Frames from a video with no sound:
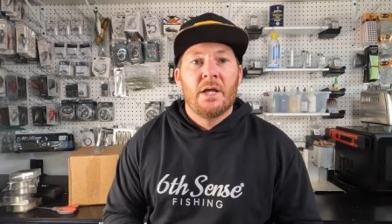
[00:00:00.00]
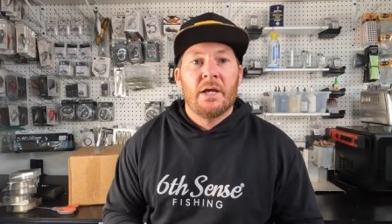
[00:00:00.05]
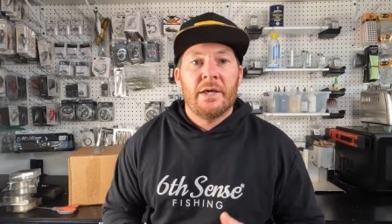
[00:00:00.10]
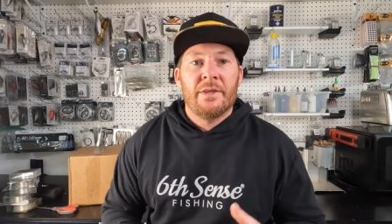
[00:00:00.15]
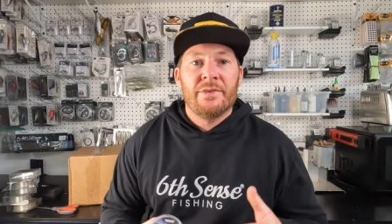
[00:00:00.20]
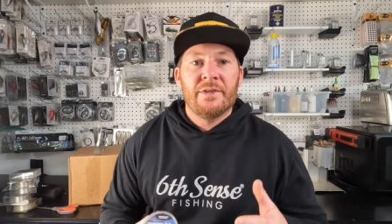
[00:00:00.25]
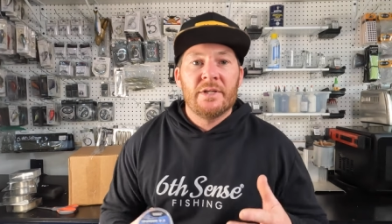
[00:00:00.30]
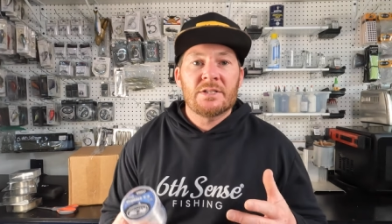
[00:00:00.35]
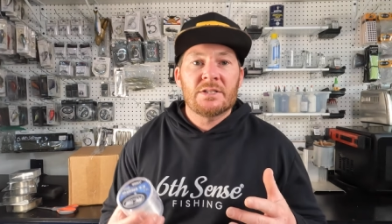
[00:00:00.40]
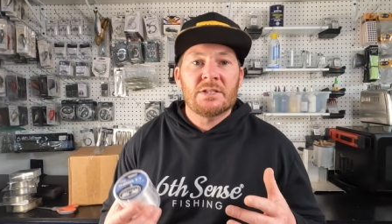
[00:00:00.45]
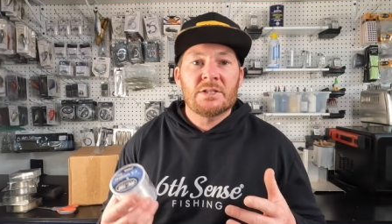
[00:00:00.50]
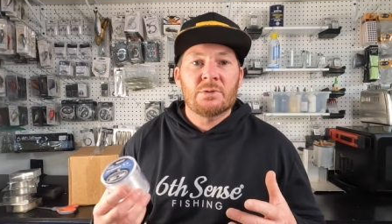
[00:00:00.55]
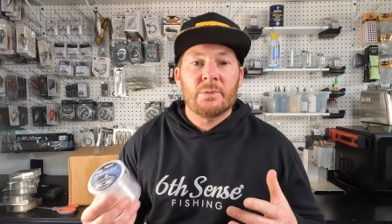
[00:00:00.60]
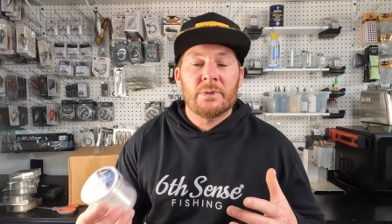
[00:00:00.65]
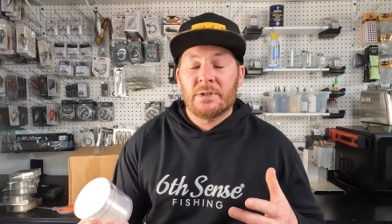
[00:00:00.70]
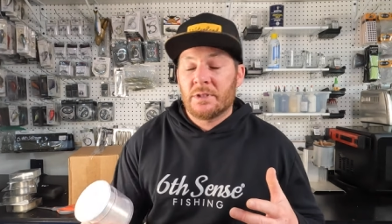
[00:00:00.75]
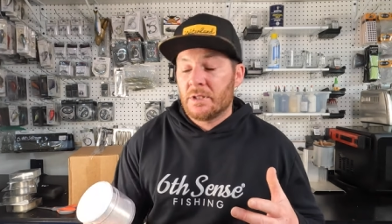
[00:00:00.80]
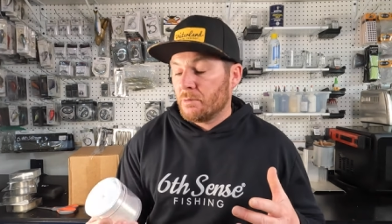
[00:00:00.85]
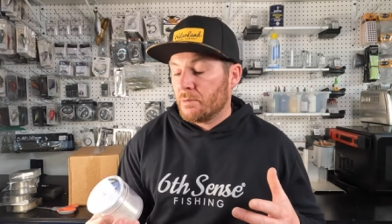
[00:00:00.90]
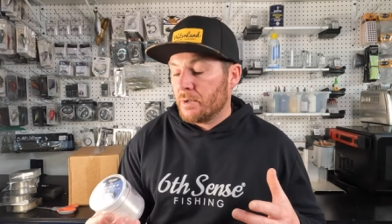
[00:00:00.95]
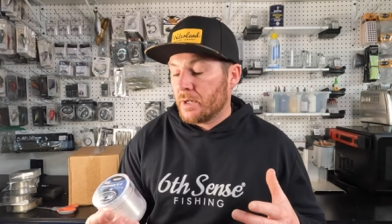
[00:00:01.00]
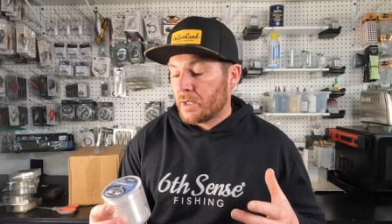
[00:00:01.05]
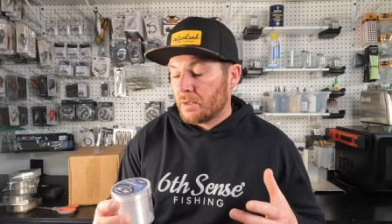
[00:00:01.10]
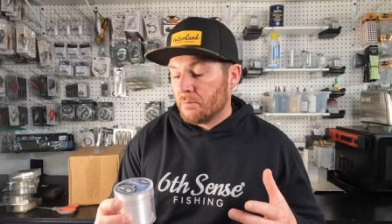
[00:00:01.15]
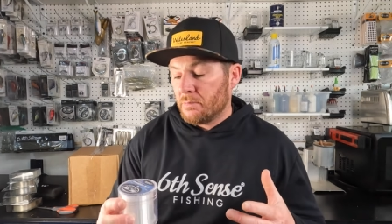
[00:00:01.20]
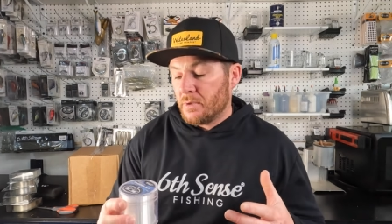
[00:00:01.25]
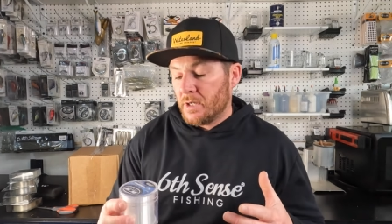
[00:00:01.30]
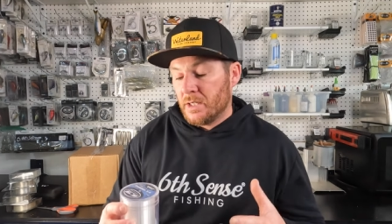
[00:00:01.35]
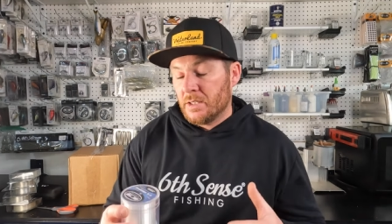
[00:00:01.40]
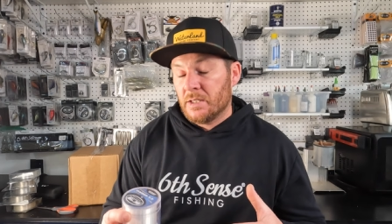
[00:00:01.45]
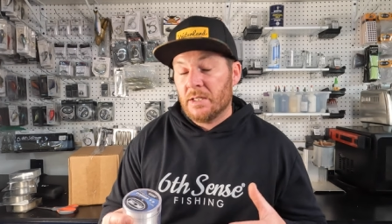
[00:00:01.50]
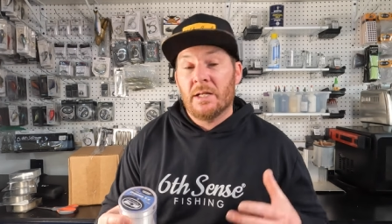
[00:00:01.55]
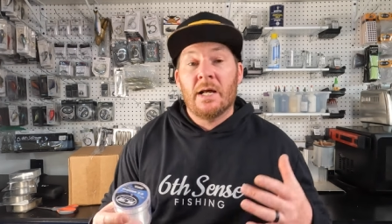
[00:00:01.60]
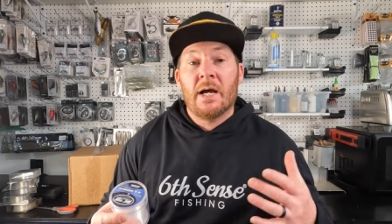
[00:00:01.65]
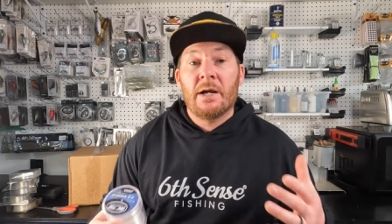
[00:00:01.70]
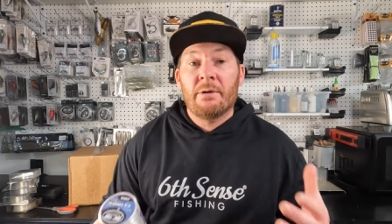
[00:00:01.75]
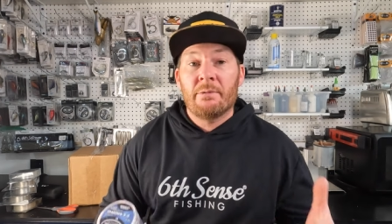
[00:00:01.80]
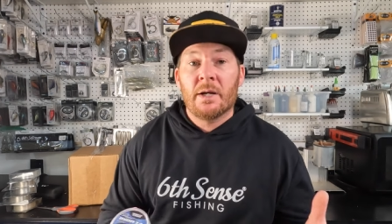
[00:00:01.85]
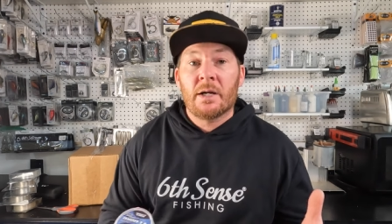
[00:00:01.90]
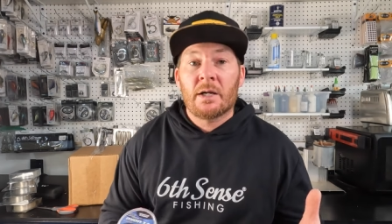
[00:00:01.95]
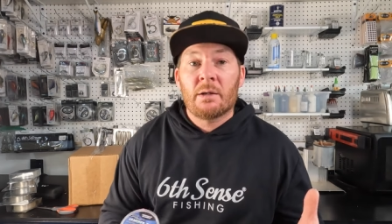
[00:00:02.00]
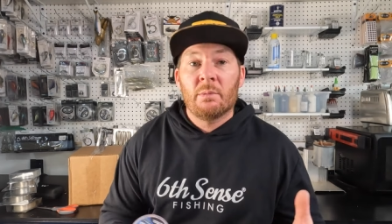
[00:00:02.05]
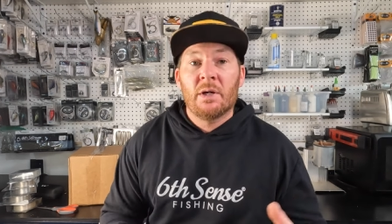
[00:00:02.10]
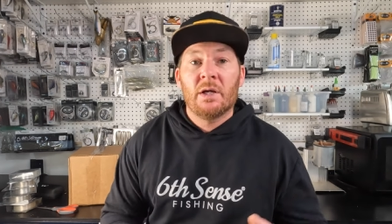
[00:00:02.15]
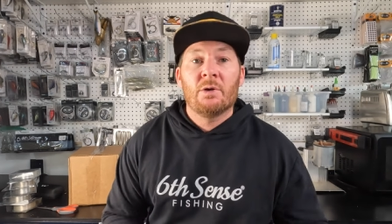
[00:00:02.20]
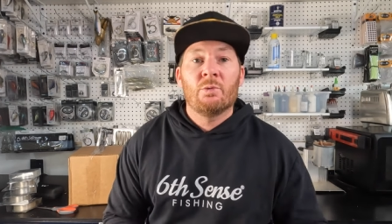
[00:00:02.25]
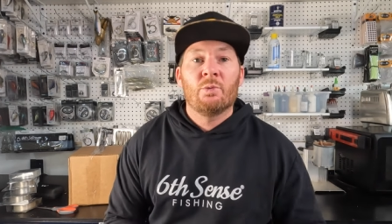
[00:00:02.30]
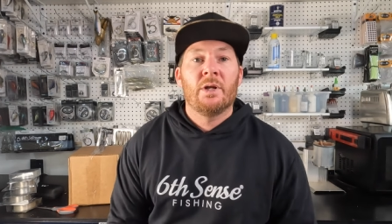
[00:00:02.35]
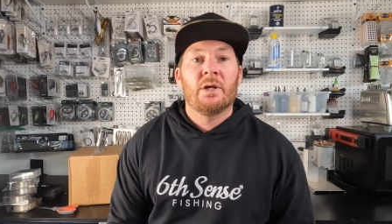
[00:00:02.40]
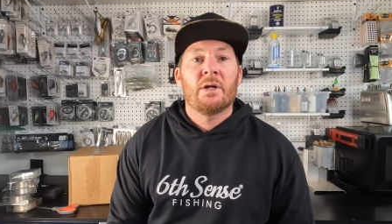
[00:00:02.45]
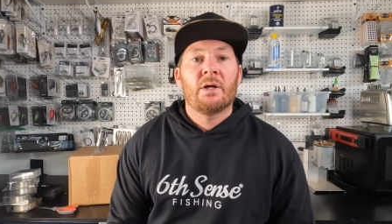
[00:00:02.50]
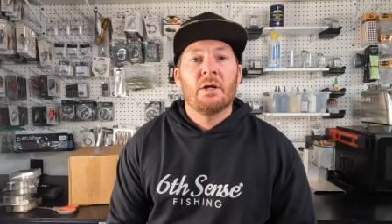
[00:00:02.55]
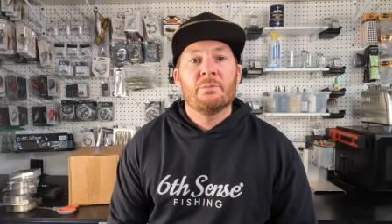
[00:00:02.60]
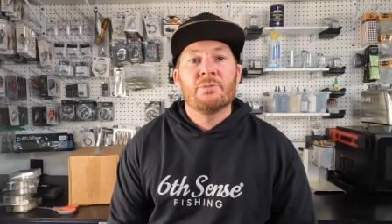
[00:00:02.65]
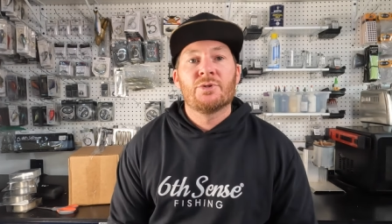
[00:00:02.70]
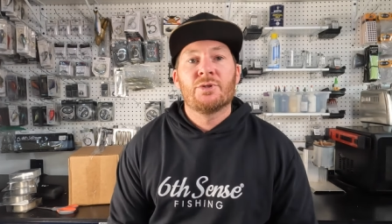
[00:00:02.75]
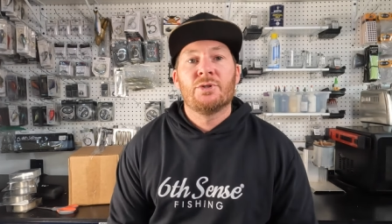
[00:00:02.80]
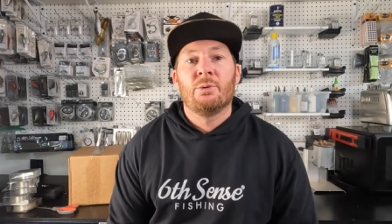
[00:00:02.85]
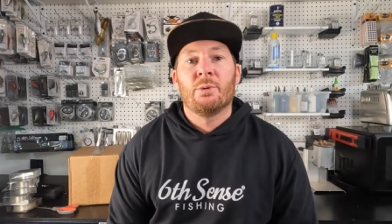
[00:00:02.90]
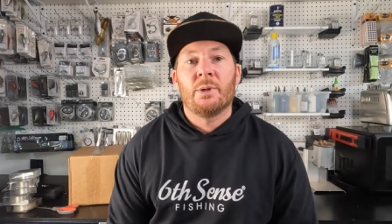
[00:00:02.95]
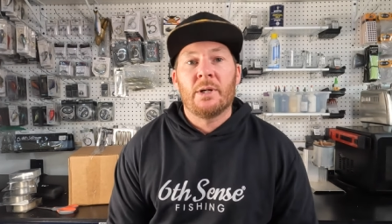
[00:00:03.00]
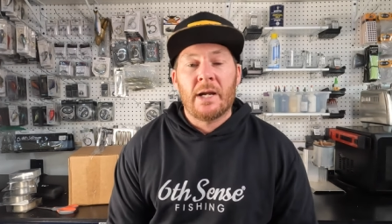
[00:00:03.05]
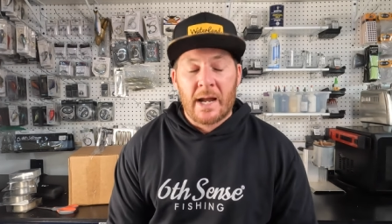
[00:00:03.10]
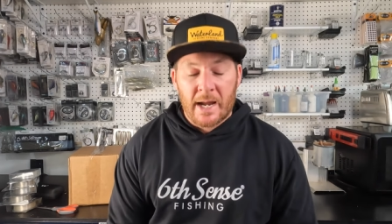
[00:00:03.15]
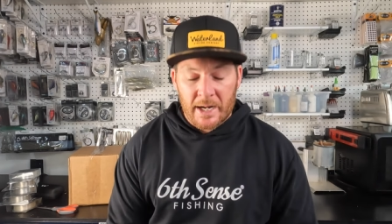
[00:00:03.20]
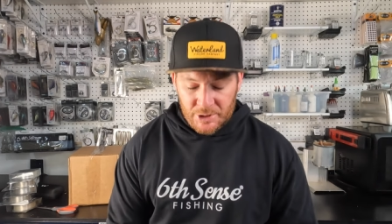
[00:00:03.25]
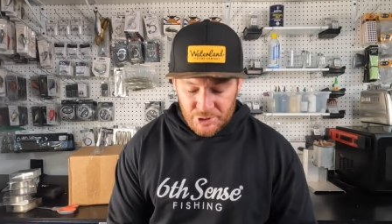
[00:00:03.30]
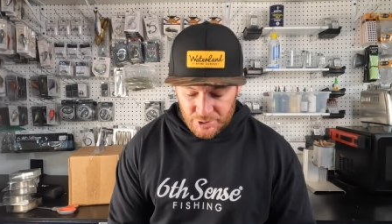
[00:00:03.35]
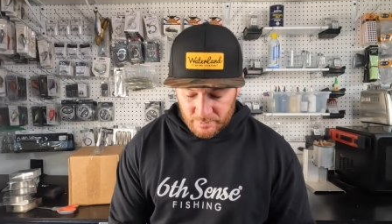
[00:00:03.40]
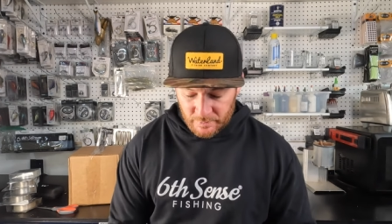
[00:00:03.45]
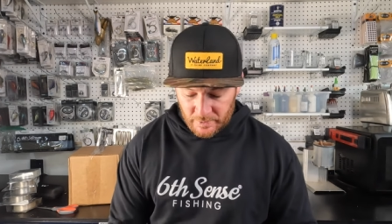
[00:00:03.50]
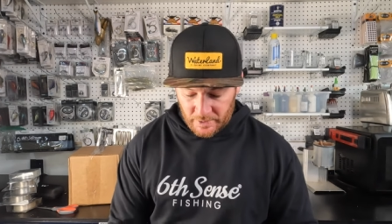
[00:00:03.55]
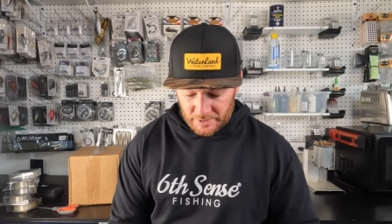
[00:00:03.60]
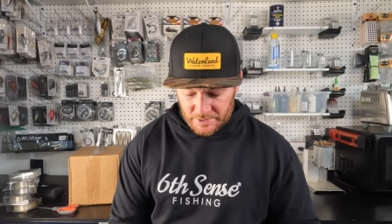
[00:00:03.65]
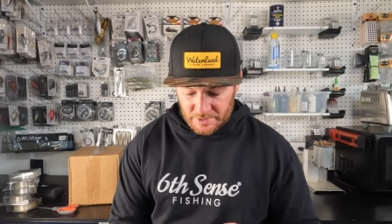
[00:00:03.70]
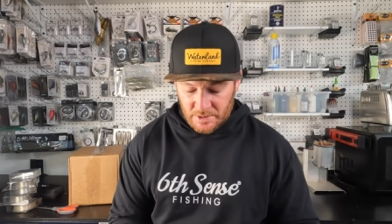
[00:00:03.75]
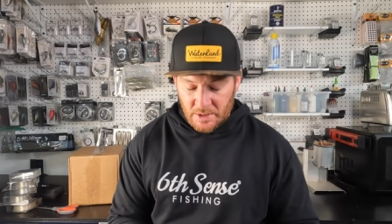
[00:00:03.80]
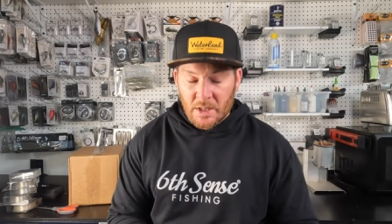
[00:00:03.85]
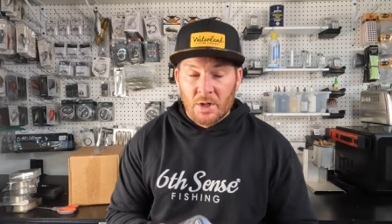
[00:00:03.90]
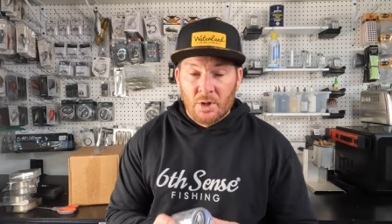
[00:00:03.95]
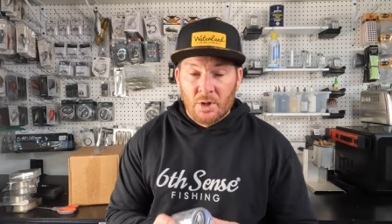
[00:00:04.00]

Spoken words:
And this is what they recommend, and I recommend, when it comes to reaction baits.